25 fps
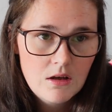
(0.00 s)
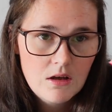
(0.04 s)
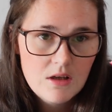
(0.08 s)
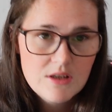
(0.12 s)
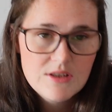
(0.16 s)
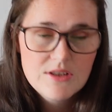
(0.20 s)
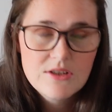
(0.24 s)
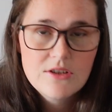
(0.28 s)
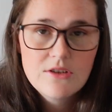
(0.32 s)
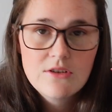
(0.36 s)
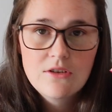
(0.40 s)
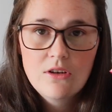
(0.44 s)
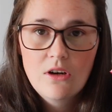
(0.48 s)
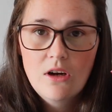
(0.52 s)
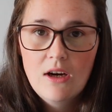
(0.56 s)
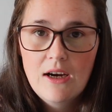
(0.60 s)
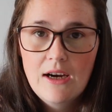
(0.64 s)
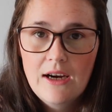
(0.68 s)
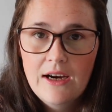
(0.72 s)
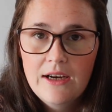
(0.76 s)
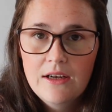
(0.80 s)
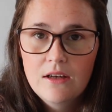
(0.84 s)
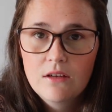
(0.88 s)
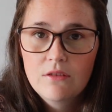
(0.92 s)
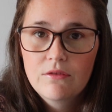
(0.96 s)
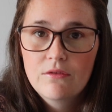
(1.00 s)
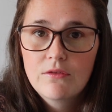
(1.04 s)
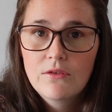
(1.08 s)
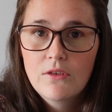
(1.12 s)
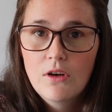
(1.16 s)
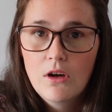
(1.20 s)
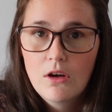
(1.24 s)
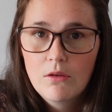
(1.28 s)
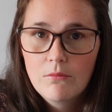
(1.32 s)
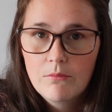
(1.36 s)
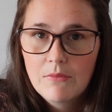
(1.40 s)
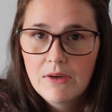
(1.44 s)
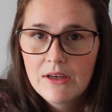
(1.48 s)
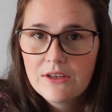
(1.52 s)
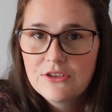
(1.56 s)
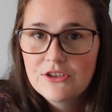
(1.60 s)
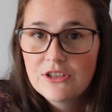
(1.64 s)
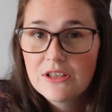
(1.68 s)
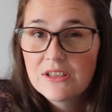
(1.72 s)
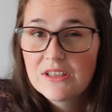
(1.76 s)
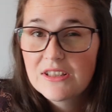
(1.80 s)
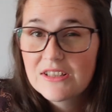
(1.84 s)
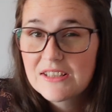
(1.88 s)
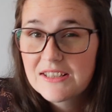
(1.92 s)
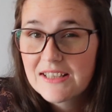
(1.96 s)
it's not high enough on my
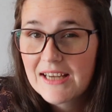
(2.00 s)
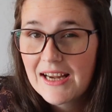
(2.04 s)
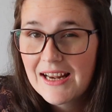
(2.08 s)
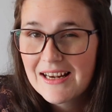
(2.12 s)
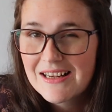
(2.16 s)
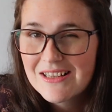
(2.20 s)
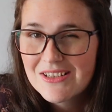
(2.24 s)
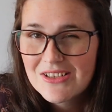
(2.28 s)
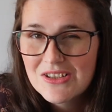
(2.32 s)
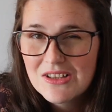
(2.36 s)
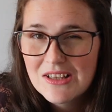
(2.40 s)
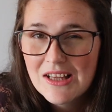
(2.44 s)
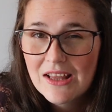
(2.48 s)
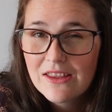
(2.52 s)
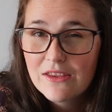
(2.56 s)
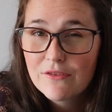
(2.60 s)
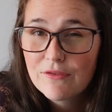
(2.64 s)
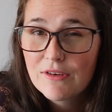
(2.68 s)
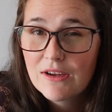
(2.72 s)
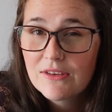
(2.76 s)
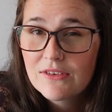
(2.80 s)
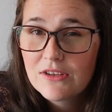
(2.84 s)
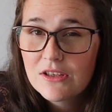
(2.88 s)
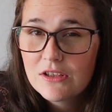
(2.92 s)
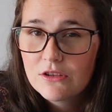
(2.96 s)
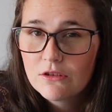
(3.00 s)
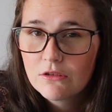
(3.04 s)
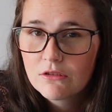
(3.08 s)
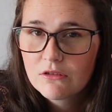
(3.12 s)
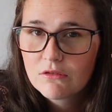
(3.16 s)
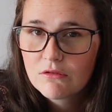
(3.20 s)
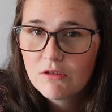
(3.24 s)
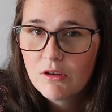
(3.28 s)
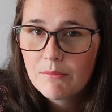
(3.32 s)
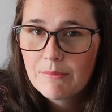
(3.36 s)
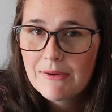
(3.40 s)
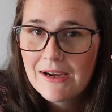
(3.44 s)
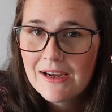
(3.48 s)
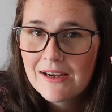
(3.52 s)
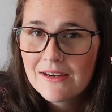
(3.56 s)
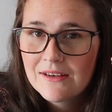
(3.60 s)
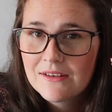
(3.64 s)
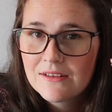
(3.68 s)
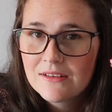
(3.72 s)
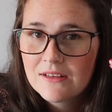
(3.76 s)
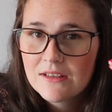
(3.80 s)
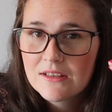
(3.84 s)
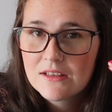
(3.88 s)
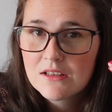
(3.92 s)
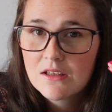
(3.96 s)
agenda to cancel. And the fact that you don't know what
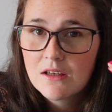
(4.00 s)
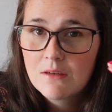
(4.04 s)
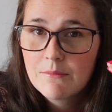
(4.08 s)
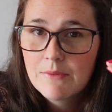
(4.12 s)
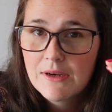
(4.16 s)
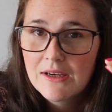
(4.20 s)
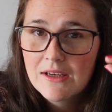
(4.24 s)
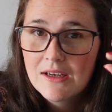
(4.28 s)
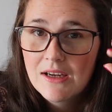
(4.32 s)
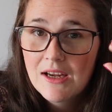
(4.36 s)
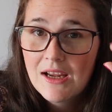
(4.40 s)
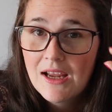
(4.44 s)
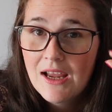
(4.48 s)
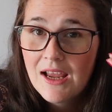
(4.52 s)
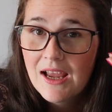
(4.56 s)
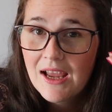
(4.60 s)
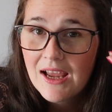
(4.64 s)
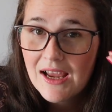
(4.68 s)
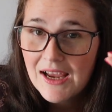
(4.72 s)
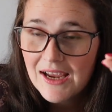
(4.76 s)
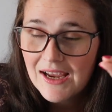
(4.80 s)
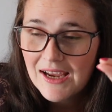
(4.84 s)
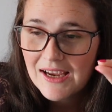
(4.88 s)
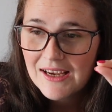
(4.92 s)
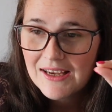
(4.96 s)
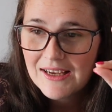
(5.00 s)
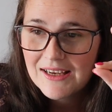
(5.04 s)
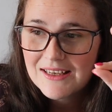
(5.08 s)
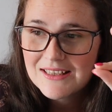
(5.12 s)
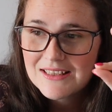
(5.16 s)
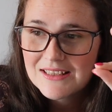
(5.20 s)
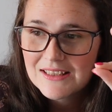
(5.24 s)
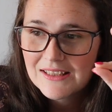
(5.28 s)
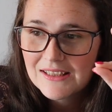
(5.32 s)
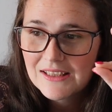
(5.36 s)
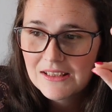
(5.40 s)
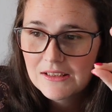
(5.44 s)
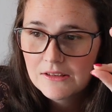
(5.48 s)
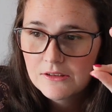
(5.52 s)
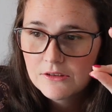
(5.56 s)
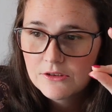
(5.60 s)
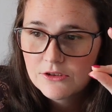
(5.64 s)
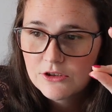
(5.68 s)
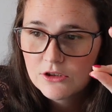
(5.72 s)
pattern is coming, it's like a little